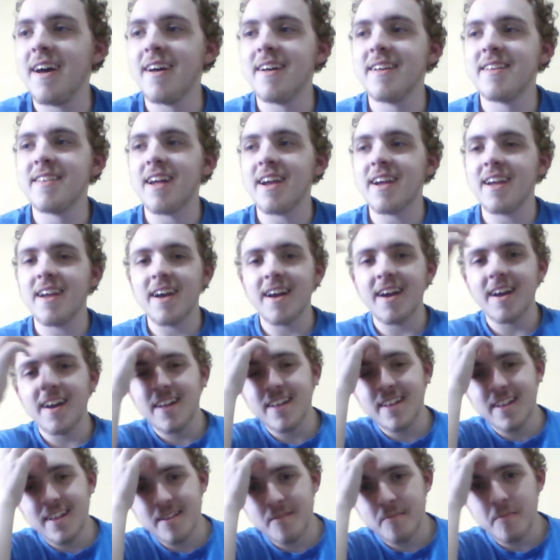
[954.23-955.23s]
like
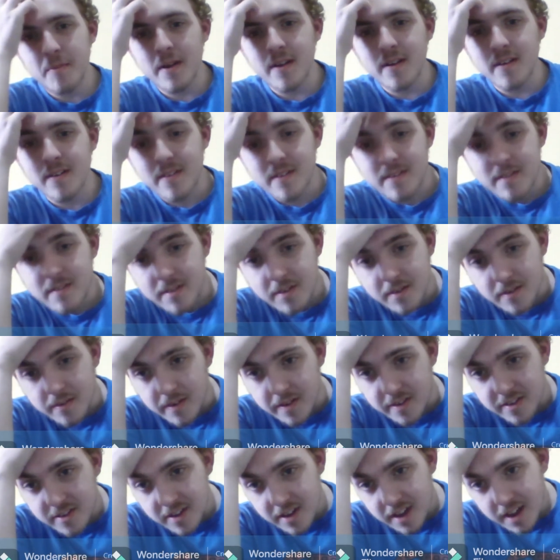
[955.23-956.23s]
uh, speaking of the
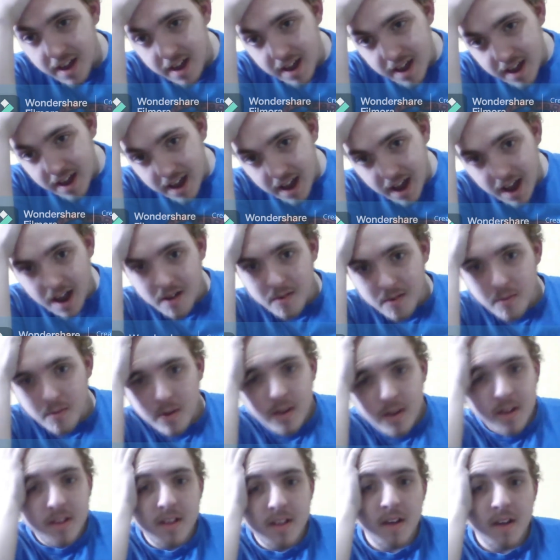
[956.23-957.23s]
Grinch, I
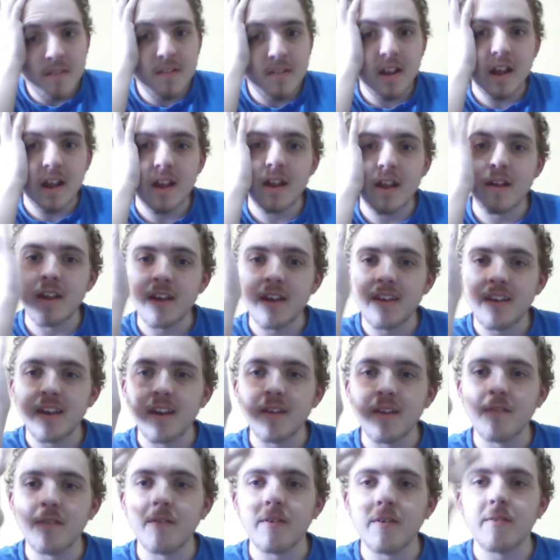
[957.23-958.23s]
really loved the, scene
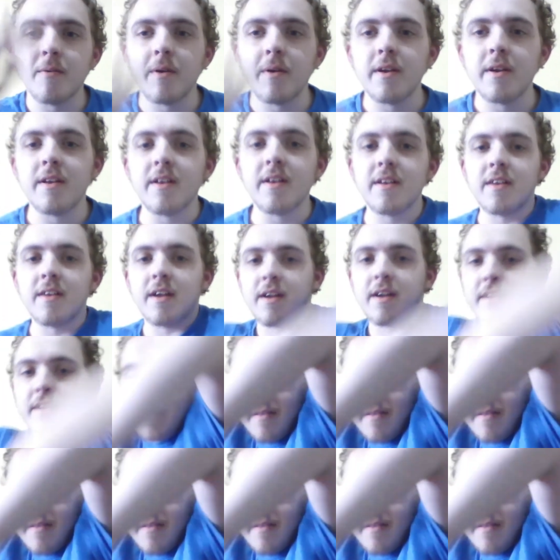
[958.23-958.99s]
in the Grinch where he just like